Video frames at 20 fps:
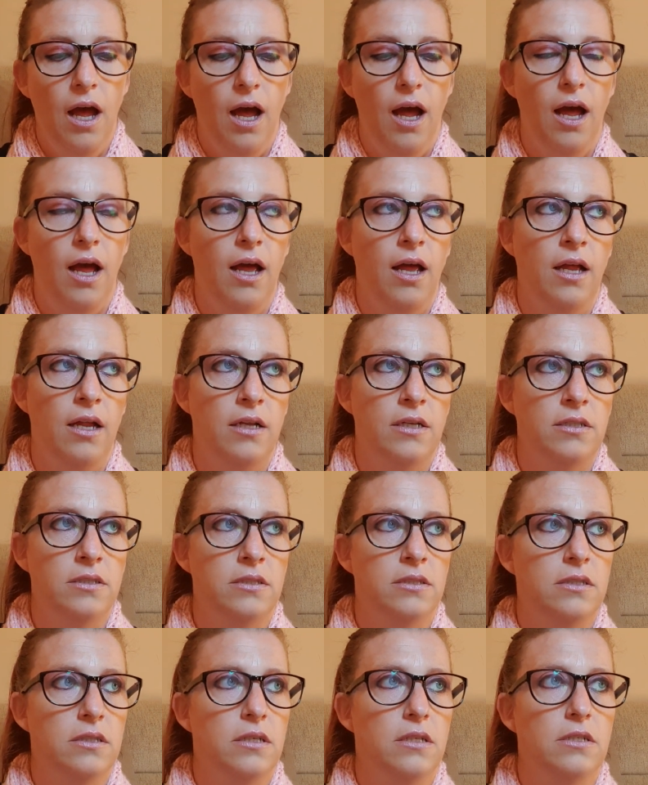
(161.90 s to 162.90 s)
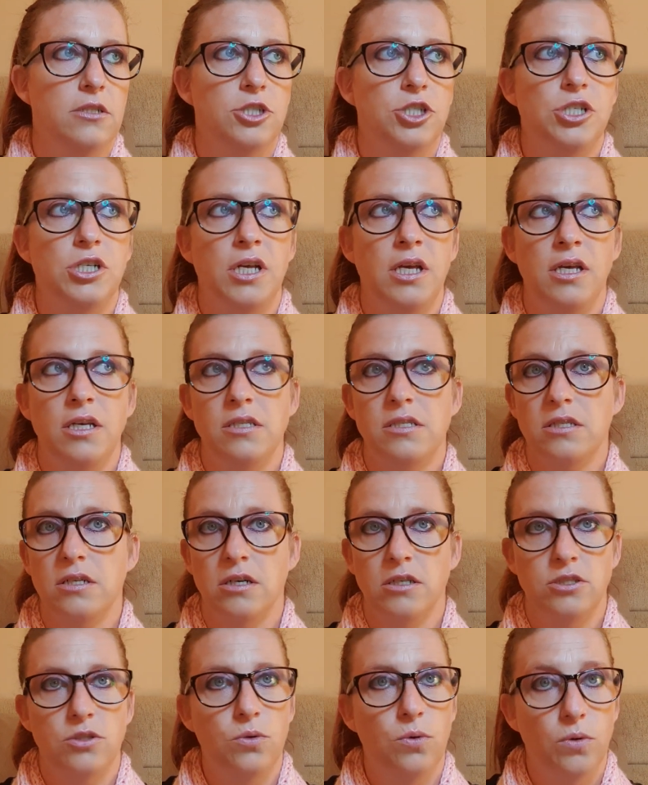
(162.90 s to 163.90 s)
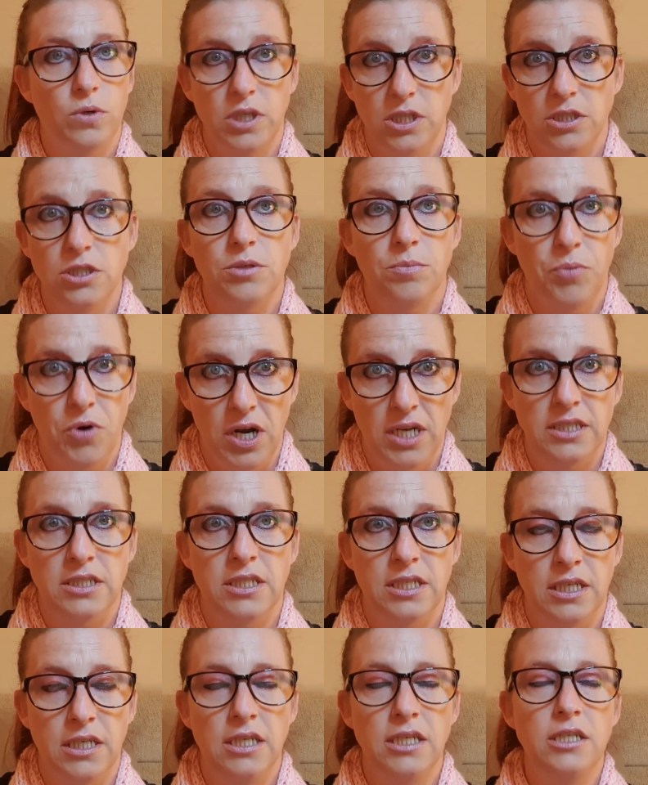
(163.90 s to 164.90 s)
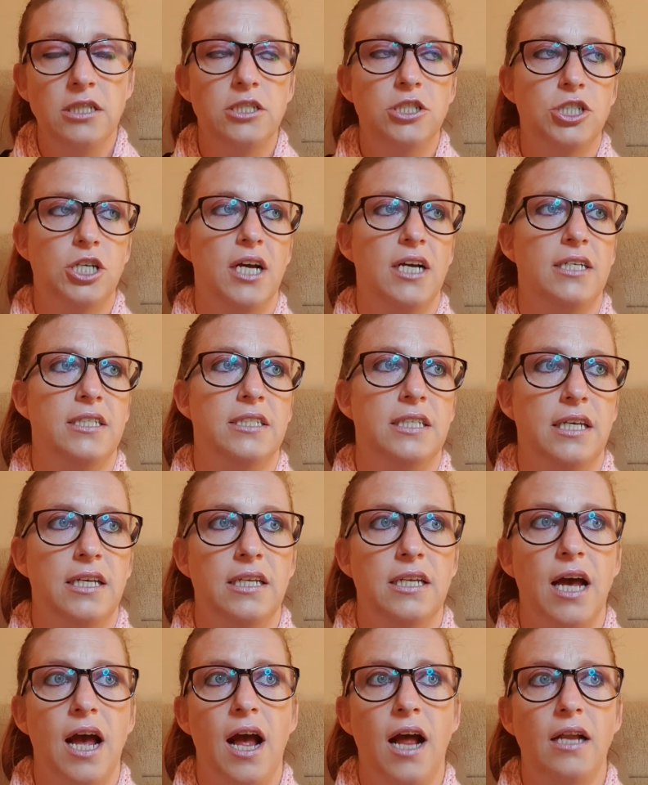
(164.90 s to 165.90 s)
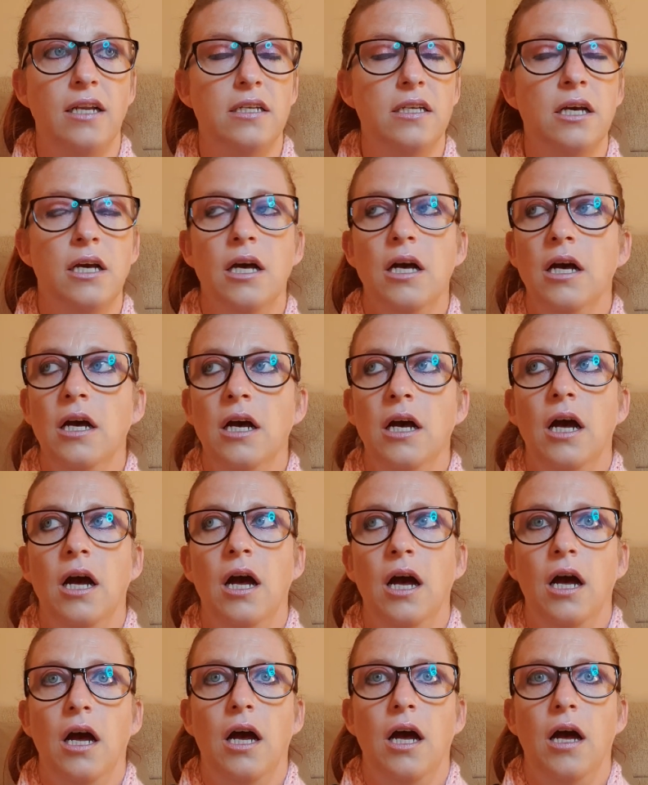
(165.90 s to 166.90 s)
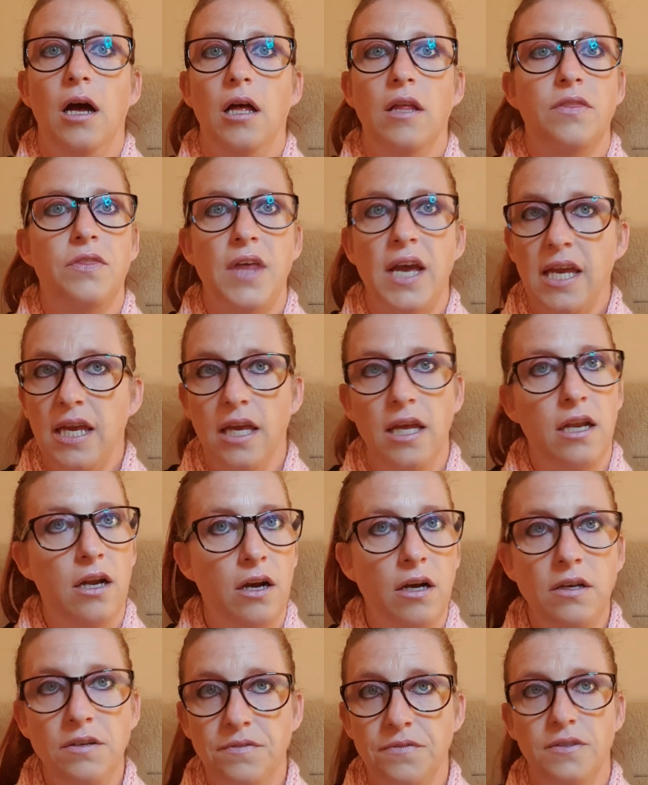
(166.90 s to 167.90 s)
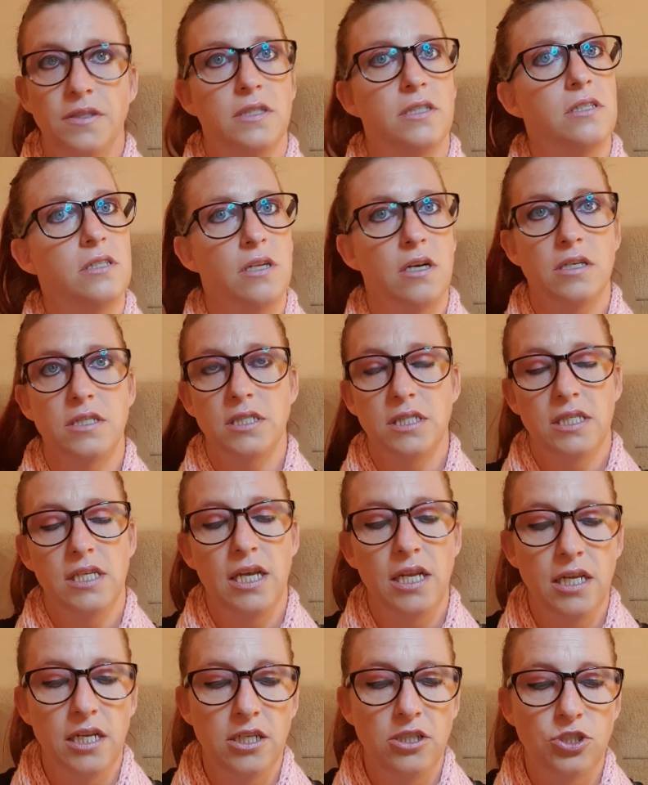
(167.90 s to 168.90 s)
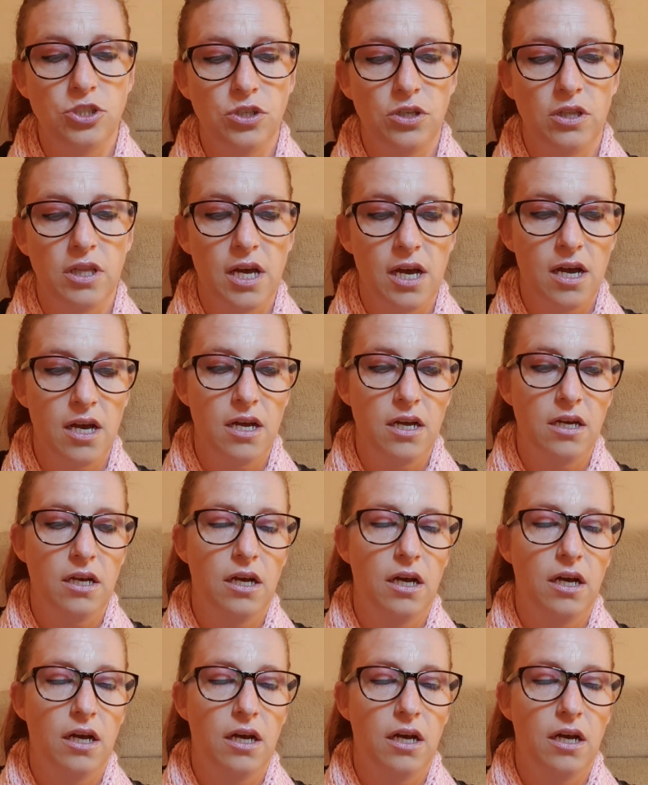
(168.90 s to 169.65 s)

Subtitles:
And she started talking to Brandy, Jade did, and they hit off and they started seeing each other.